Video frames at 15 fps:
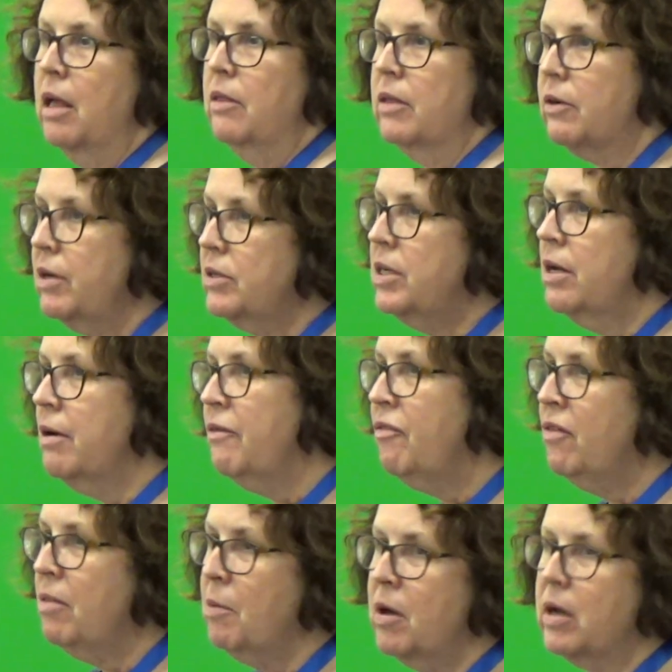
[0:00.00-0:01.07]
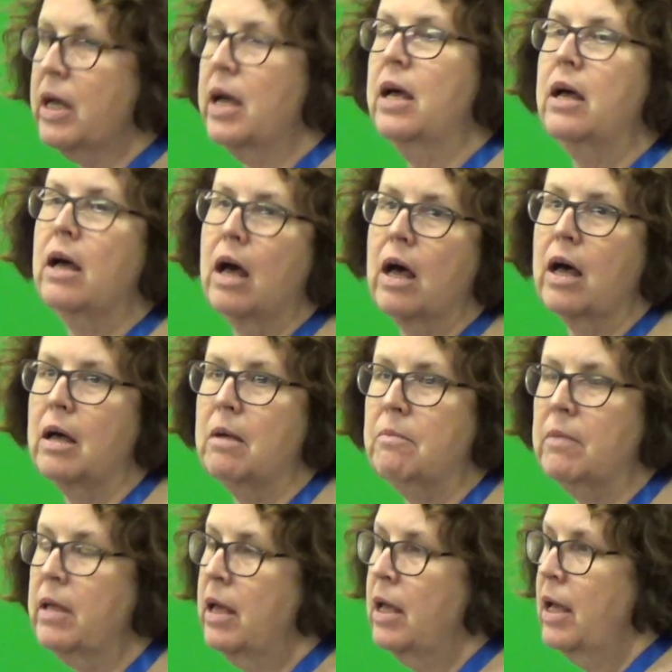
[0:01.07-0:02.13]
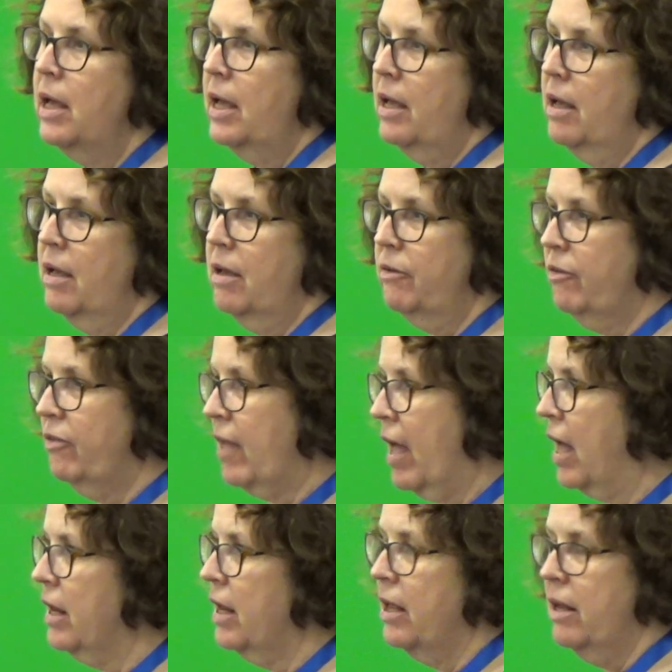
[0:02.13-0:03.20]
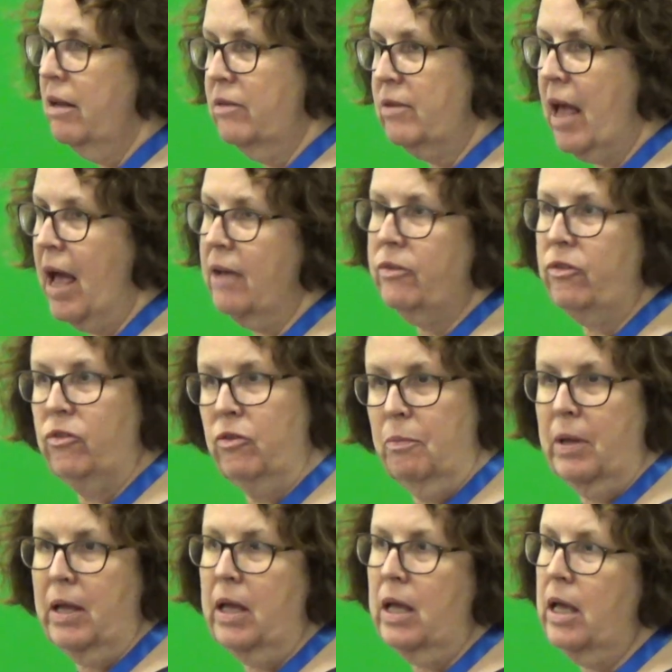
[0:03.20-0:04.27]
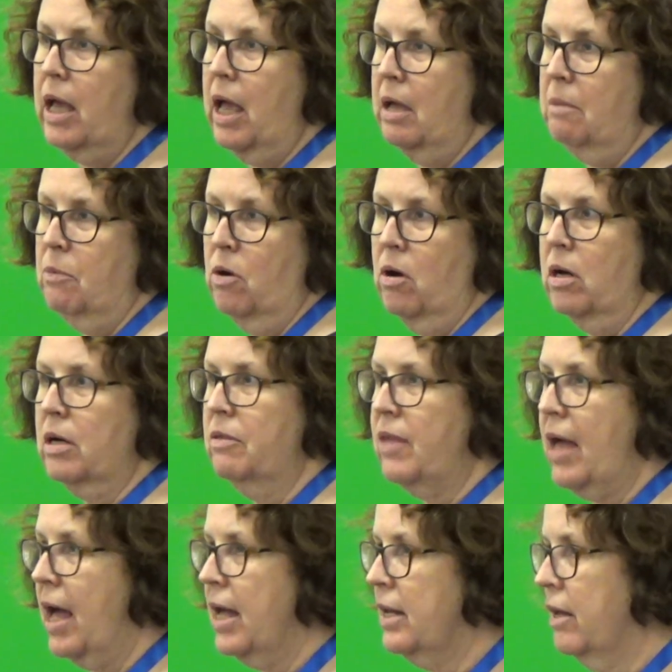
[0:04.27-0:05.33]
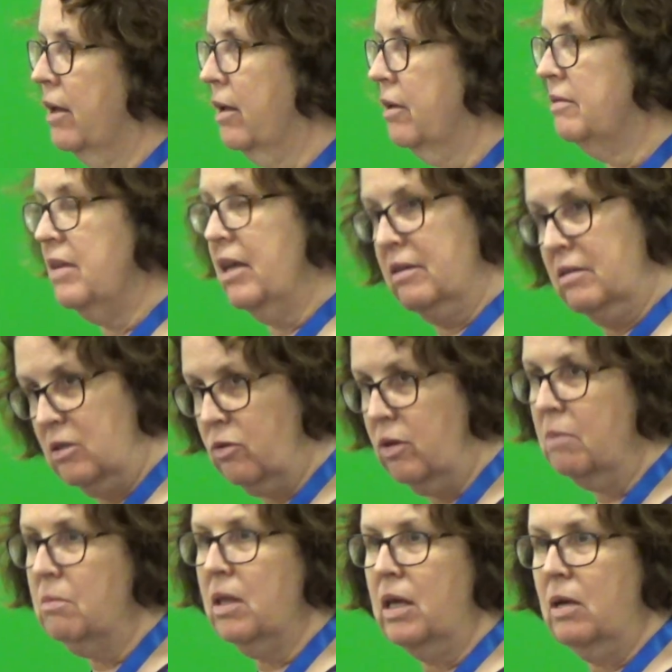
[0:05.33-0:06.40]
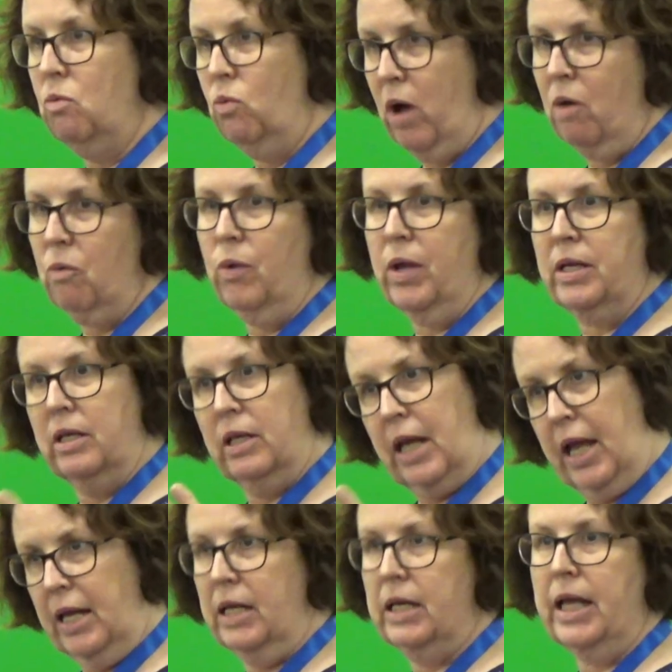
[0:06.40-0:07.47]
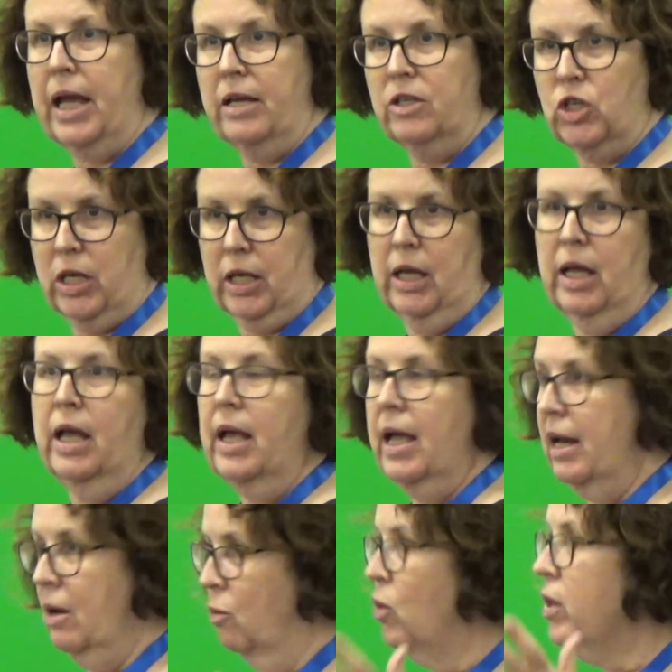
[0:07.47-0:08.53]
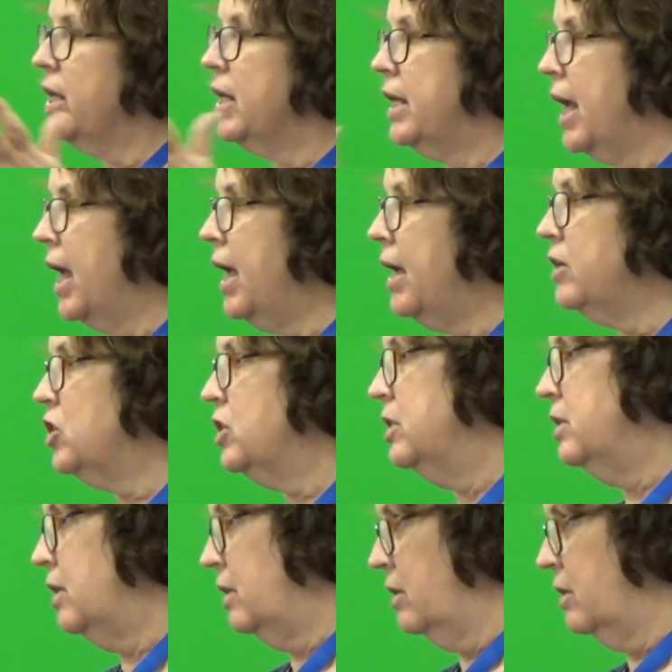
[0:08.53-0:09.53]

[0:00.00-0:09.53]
The criteria for the book is that it has to be a book that is extremely well written and engaging, and it will engage